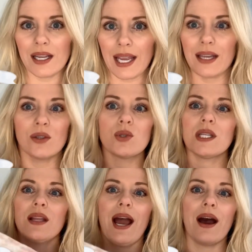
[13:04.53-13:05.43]
candles
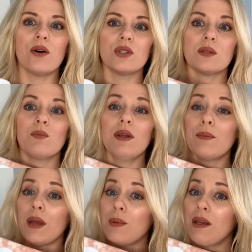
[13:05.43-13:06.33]
in the house,
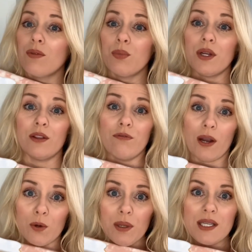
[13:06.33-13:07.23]
maybe even putting the
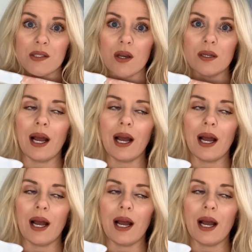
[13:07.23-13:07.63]
fireplace on.